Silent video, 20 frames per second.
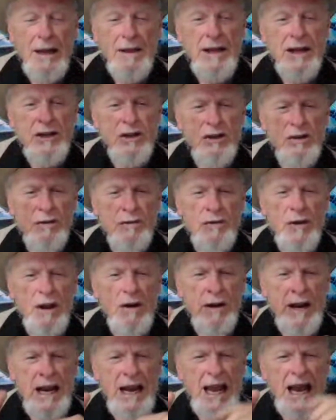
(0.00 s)
This
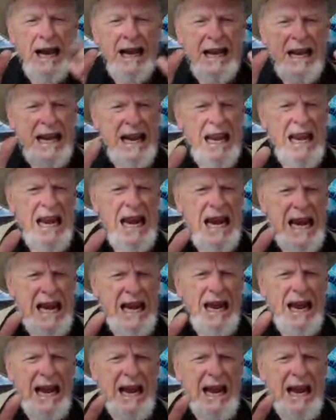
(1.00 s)
very keen,